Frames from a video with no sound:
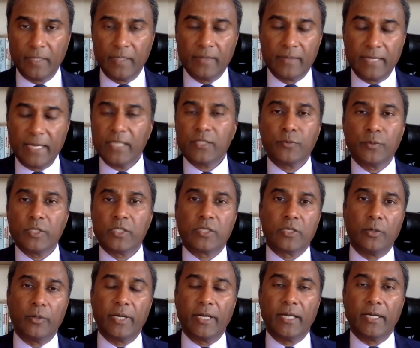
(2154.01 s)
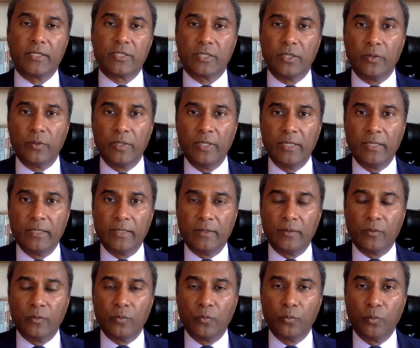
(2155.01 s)
That's what's going on. So
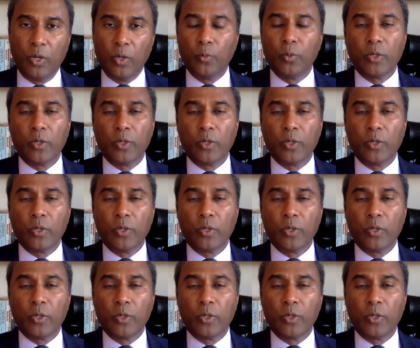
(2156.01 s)
what we're